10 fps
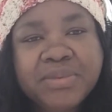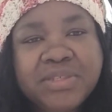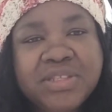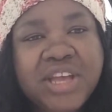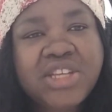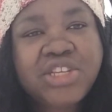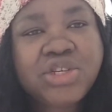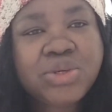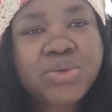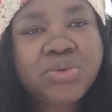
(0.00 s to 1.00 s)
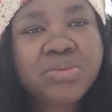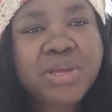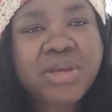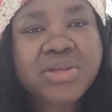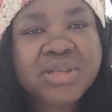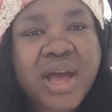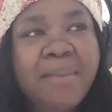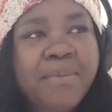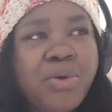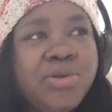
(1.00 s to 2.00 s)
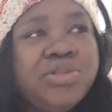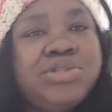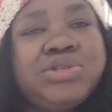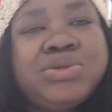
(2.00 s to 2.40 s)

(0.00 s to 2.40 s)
stay tuned, because I'm